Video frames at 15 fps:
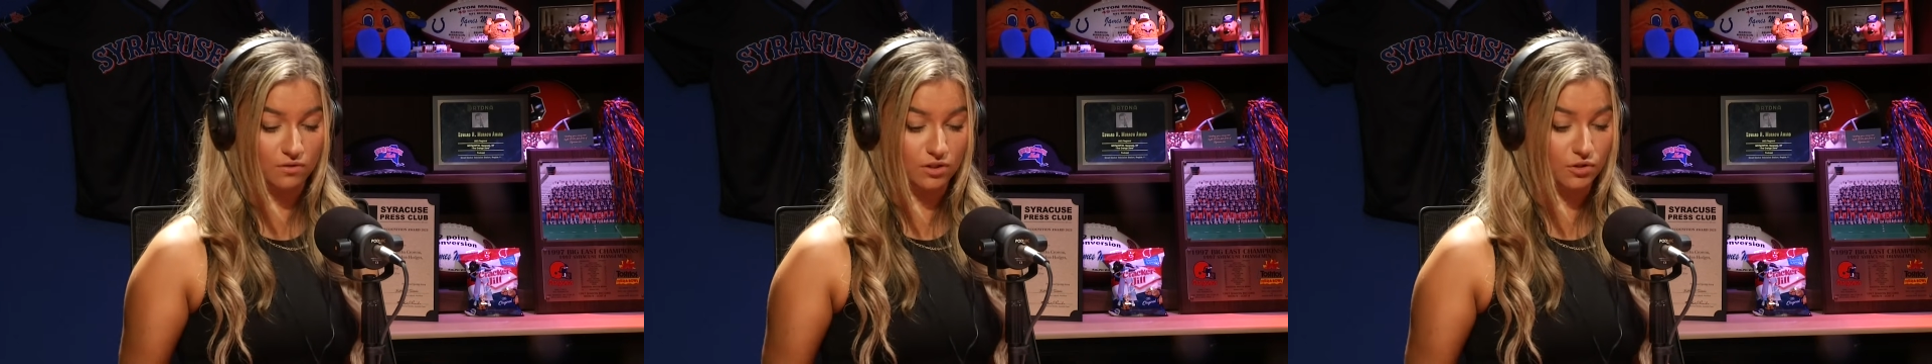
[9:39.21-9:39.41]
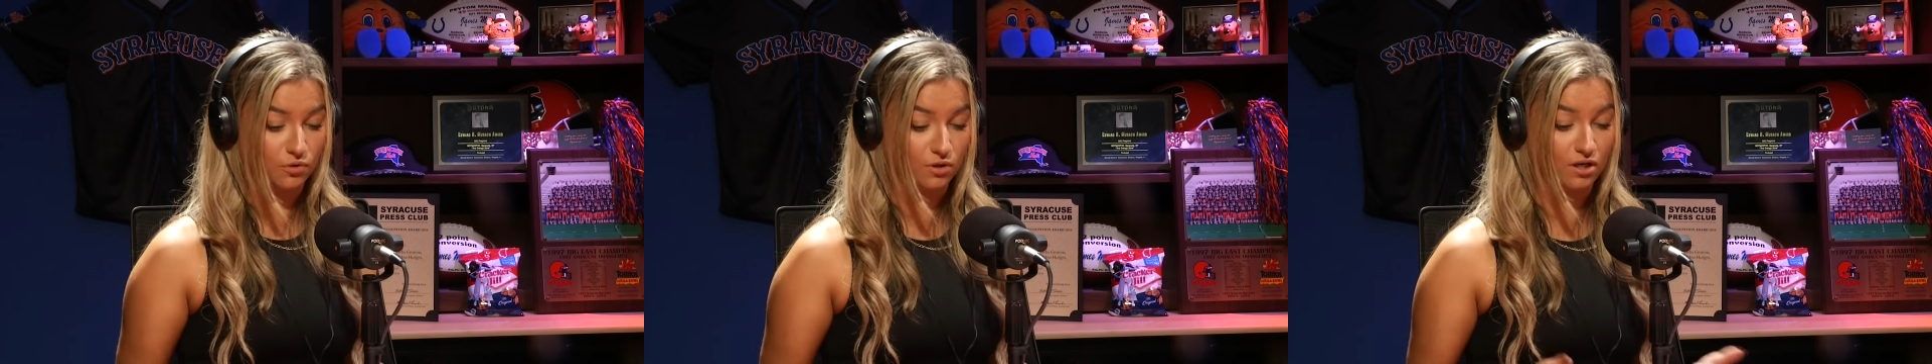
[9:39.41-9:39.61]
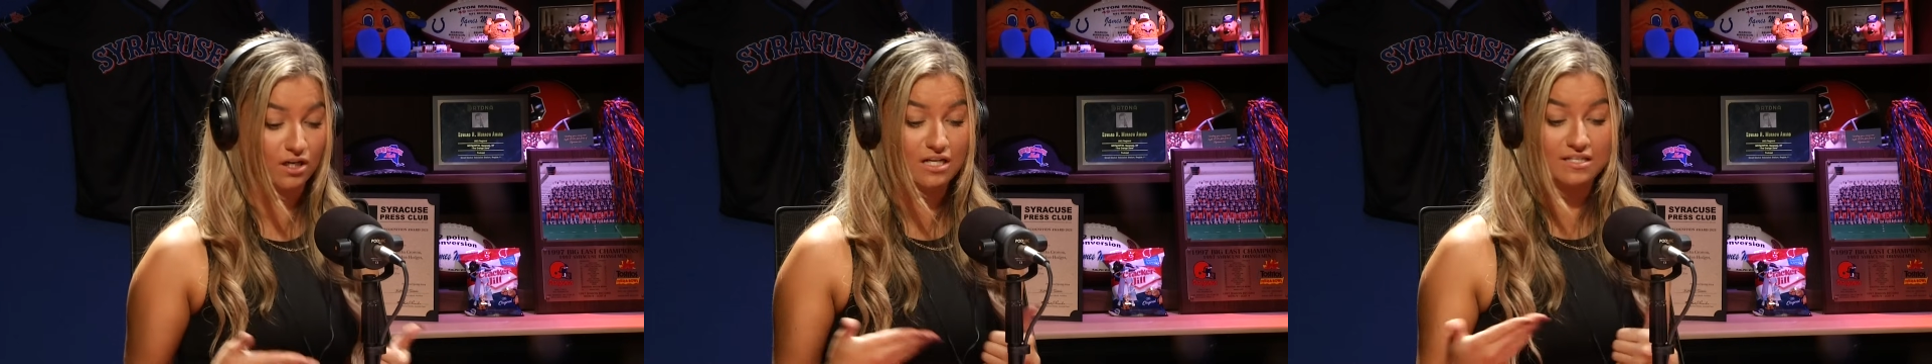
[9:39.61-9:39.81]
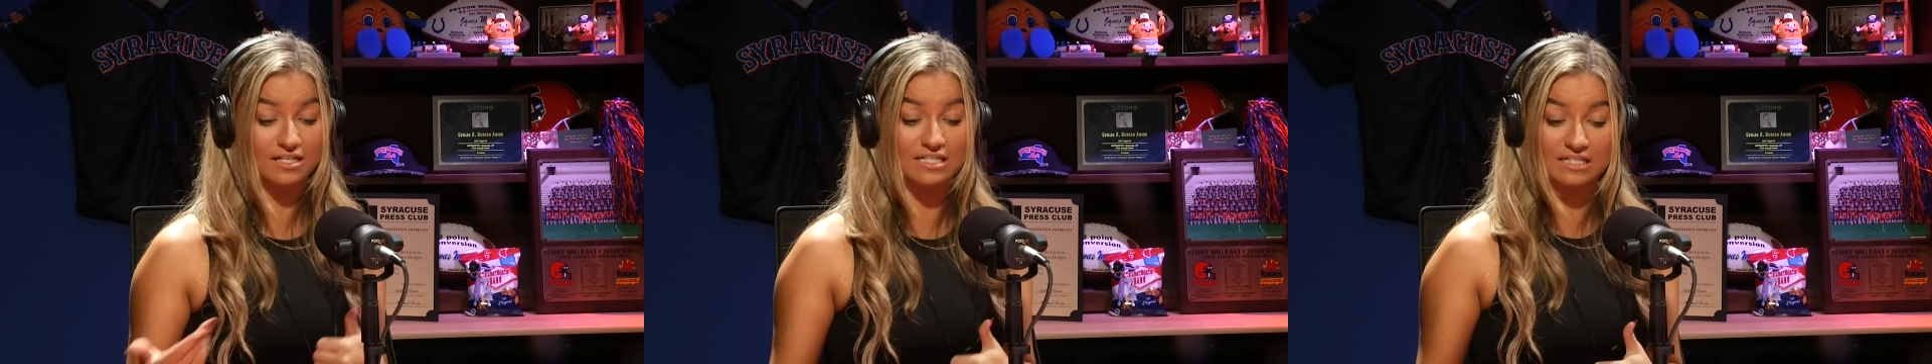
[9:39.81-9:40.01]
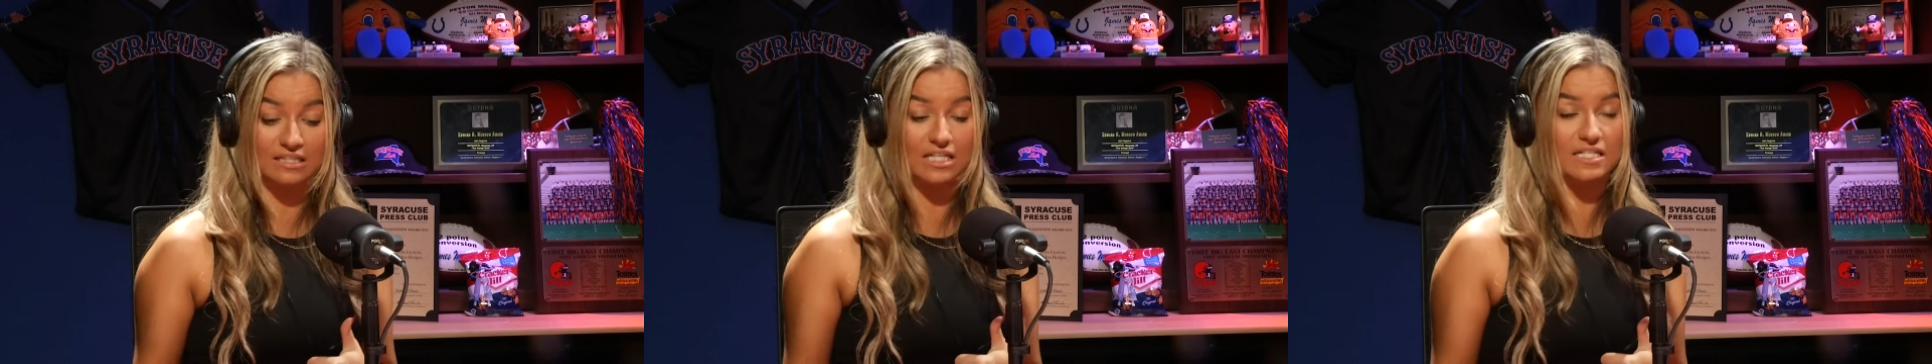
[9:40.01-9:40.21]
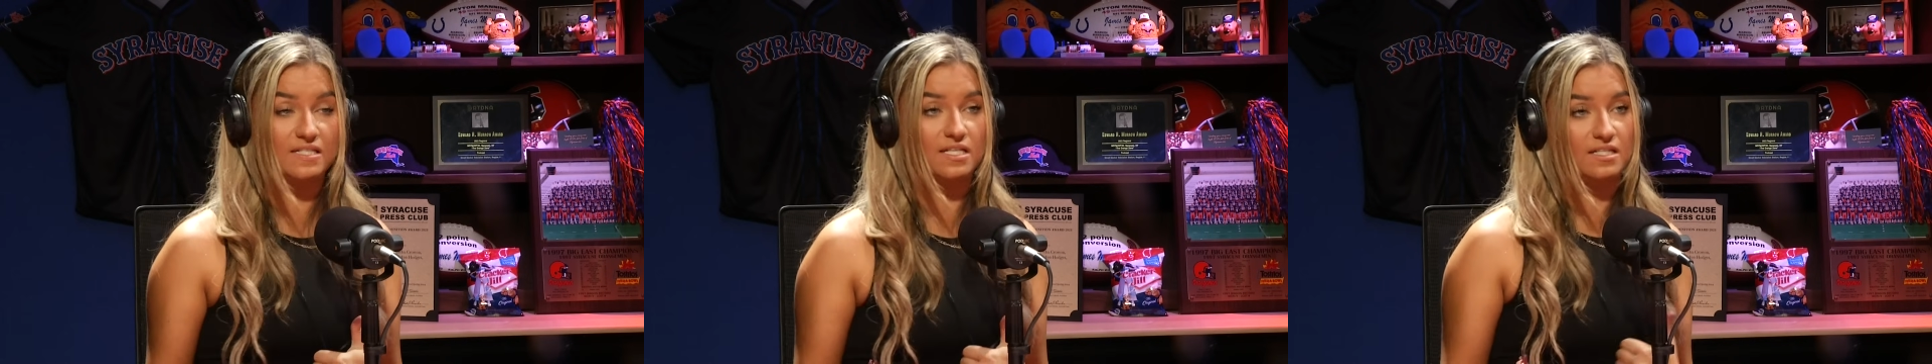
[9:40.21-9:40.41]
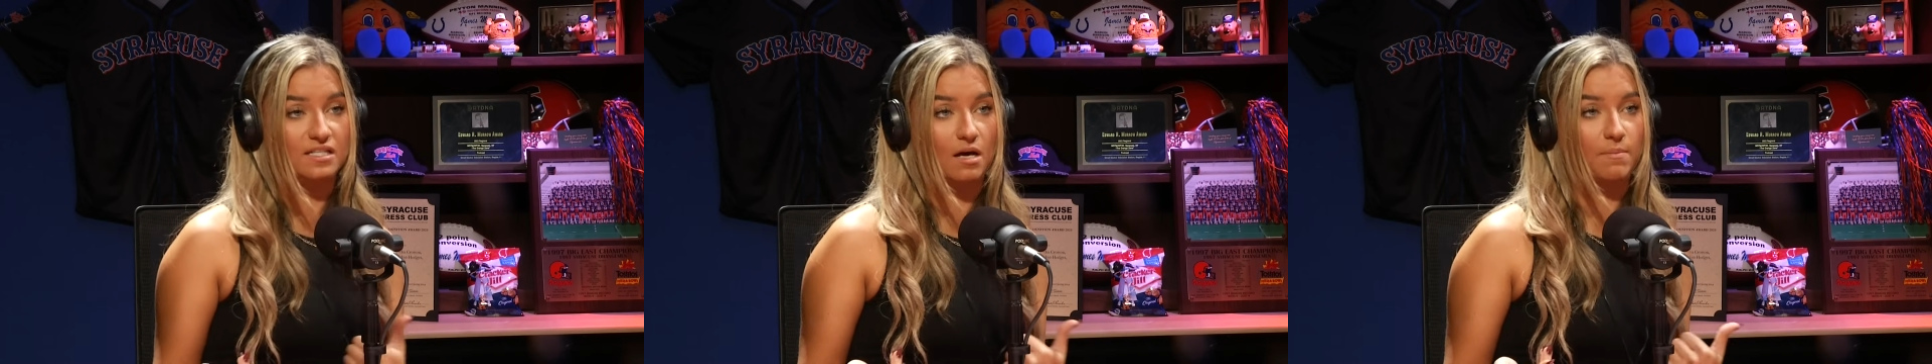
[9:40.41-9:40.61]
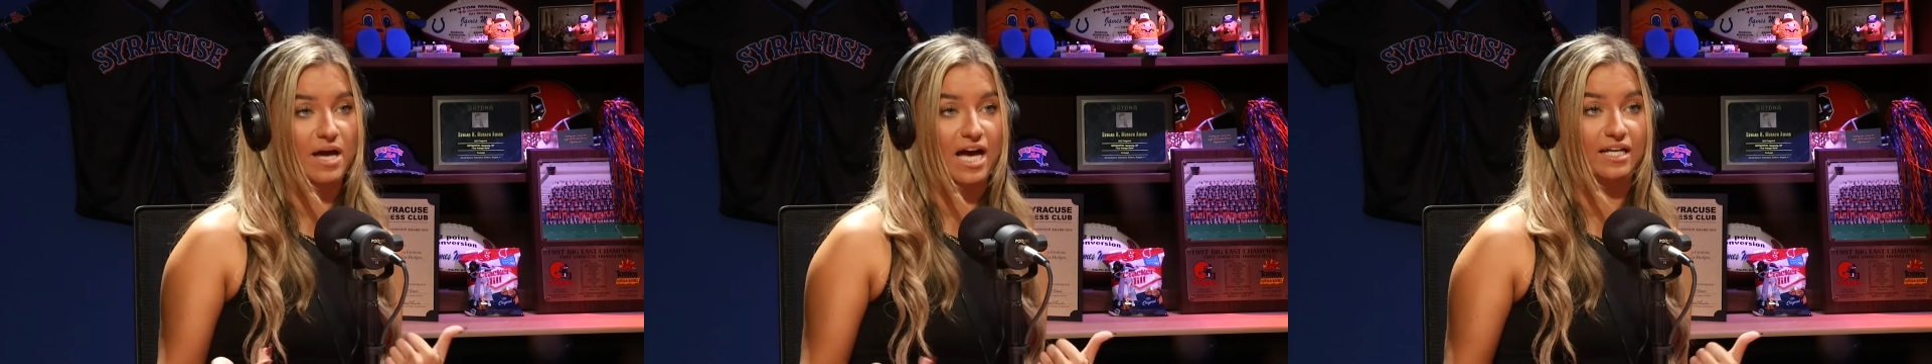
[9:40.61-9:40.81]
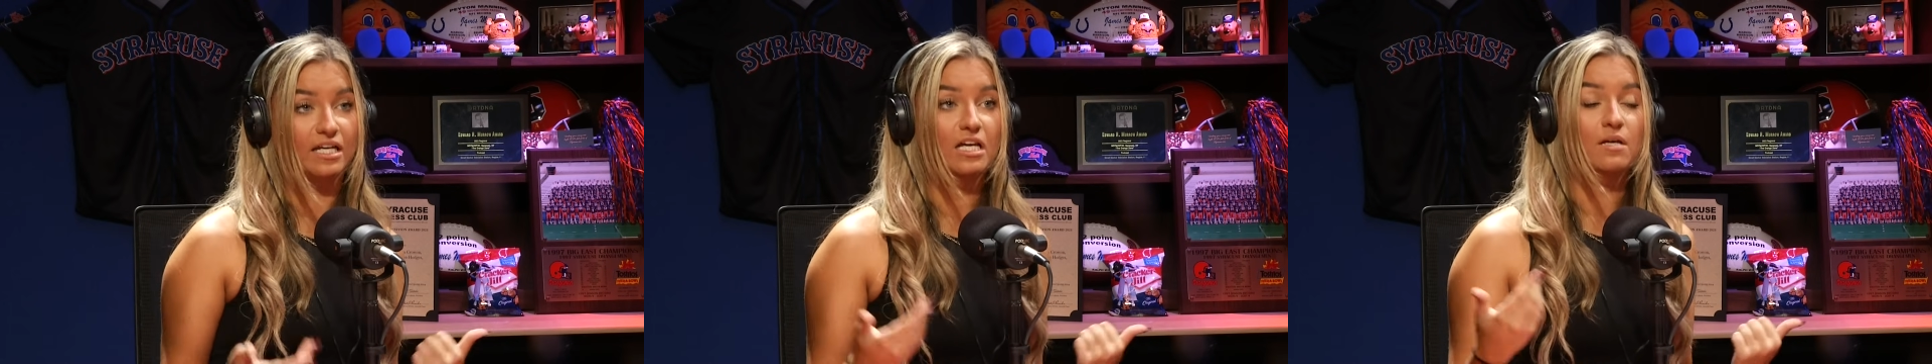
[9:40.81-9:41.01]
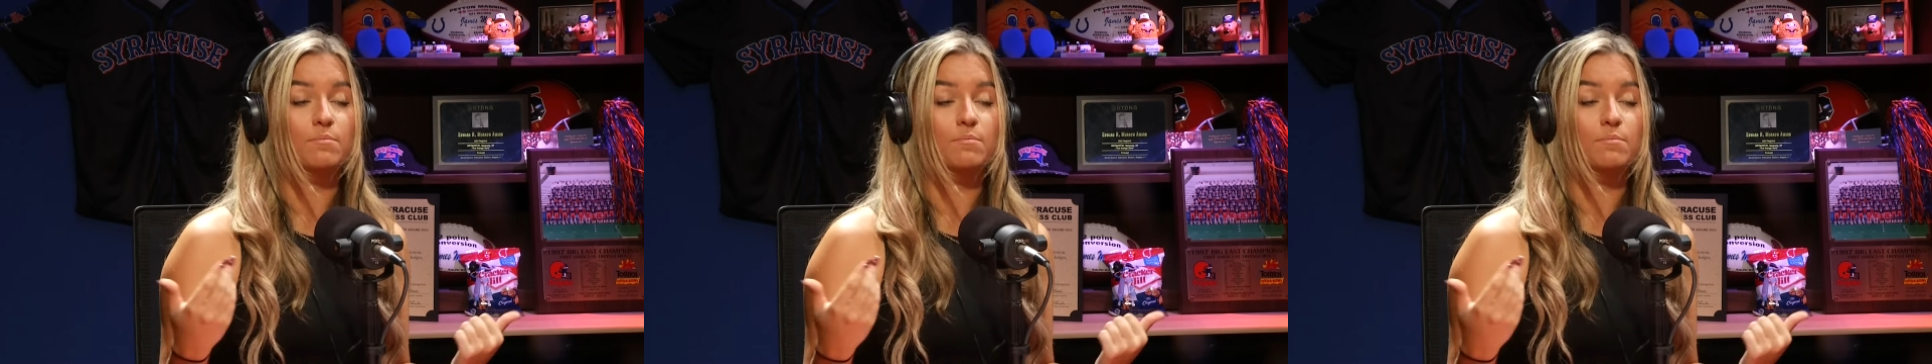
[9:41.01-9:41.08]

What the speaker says: Lindor. Des Iglesias come back.